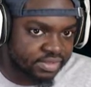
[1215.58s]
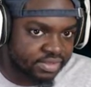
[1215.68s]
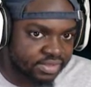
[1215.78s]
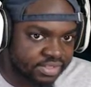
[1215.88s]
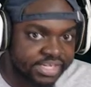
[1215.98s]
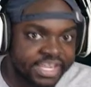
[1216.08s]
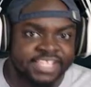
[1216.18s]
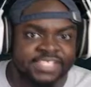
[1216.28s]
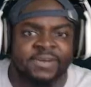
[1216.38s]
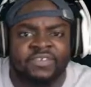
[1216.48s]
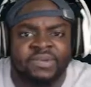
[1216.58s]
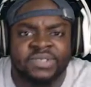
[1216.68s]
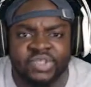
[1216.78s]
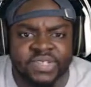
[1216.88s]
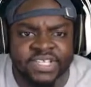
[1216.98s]
An excerpt from
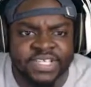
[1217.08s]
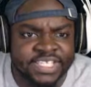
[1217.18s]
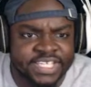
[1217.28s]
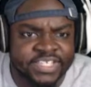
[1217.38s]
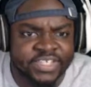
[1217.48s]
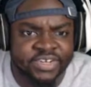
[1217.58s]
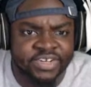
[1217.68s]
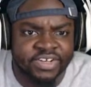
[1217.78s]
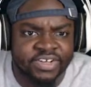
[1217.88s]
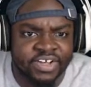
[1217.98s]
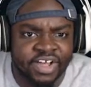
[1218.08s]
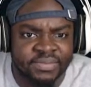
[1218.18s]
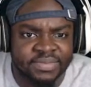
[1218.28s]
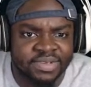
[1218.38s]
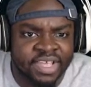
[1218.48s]
Julius Caesar.
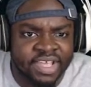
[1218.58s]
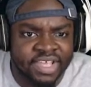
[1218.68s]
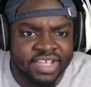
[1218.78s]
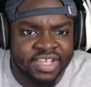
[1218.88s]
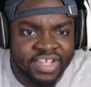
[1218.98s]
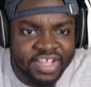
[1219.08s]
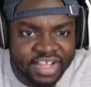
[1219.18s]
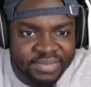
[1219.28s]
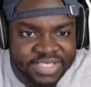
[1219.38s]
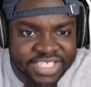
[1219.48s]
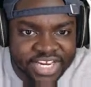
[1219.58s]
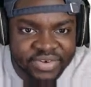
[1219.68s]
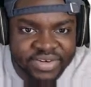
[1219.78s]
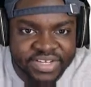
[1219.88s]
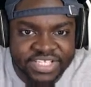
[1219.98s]
Com
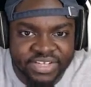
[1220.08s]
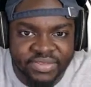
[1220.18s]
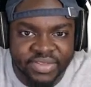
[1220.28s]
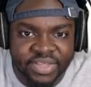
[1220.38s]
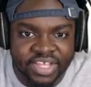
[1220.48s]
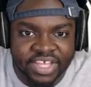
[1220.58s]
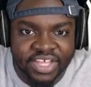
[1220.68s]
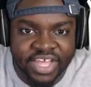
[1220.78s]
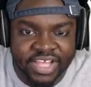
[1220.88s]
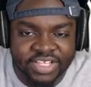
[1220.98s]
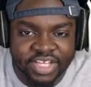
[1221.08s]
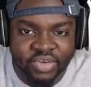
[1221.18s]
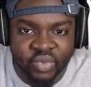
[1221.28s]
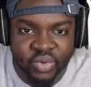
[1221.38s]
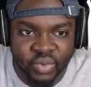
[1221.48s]
commentaries on the Gallic
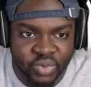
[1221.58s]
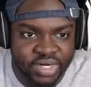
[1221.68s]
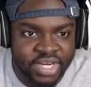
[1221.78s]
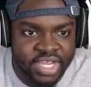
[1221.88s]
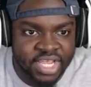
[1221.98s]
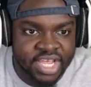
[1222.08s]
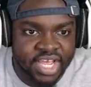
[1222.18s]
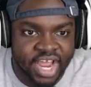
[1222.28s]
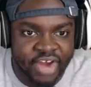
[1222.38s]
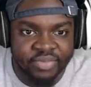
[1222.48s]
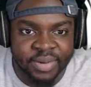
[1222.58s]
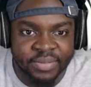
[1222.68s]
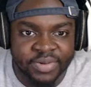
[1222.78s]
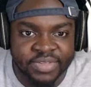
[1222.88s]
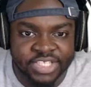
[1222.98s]
War. I
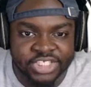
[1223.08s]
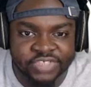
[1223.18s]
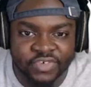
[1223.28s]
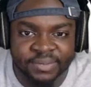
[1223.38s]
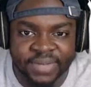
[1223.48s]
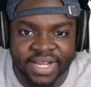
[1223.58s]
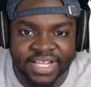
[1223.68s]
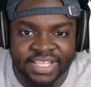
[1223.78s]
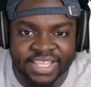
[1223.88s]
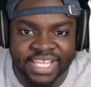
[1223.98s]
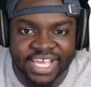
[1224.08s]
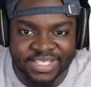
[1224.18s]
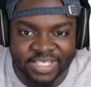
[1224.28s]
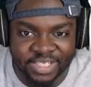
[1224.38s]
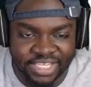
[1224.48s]
remember this from my Latin
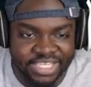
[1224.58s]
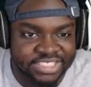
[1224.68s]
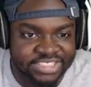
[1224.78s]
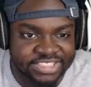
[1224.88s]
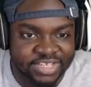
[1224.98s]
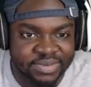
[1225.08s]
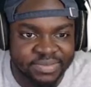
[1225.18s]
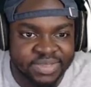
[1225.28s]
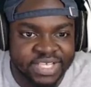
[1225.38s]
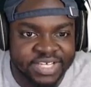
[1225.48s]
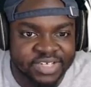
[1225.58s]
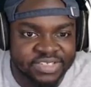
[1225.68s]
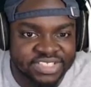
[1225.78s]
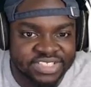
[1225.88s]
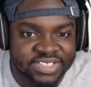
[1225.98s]
class. Some
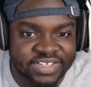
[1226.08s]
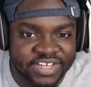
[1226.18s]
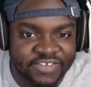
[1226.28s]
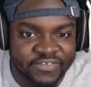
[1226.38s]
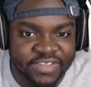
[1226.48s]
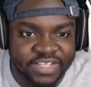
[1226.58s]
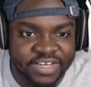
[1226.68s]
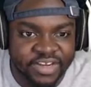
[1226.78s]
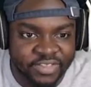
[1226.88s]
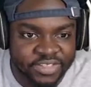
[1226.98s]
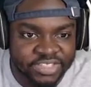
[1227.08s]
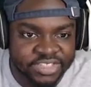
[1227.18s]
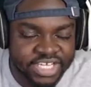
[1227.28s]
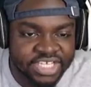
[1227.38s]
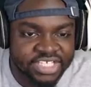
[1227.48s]
letters look different than others.
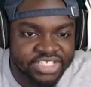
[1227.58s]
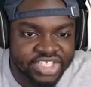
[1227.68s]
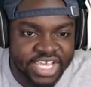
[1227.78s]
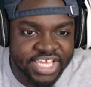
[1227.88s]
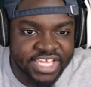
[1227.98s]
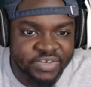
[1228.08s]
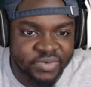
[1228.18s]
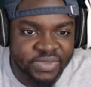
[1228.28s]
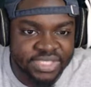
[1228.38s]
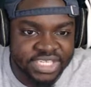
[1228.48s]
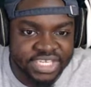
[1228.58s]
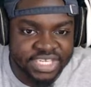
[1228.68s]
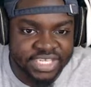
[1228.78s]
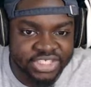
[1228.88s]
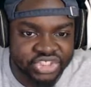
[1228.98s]
J equals C,
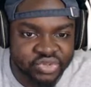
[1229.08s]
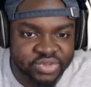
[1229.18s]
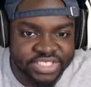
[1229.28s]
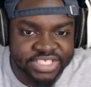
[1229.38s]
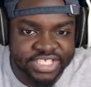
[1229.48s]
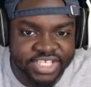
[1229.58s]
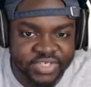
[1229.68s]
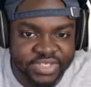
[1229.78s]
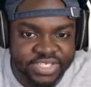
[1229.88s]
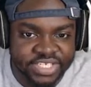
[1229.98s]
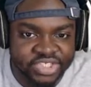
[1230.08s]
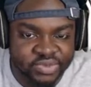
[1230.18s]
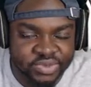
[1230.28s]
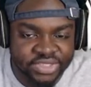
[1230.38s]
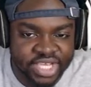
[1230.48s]
Julius Caesar's
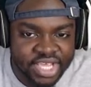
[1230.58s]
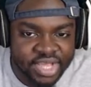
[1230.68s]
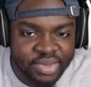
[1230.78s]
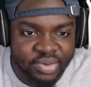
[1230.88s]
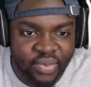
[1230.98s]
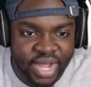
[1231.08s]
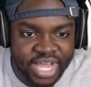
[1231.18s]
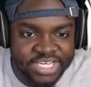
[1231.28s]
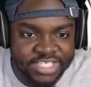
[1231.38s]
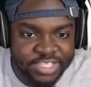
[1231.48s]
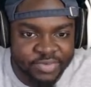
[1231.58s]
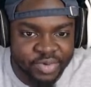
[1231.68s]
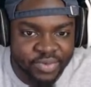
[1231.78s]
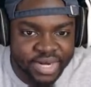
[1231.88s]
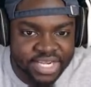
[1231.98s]
initials. But why did someone
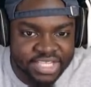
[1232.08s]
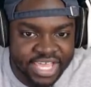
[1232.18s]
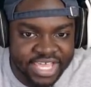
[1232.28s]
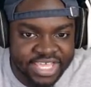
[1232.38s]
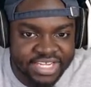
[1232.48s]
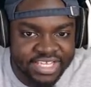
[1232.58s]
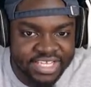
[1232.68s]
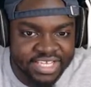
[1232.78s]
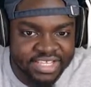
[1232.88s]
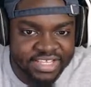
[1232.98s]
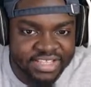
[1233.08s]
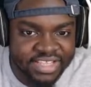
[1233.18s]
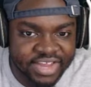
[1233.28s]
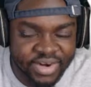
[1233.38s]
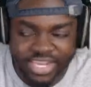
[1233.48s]
write that
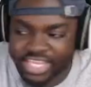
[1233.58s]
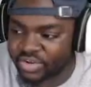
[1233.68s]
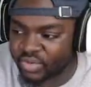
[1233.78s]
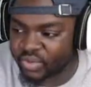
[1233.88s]
they are equal?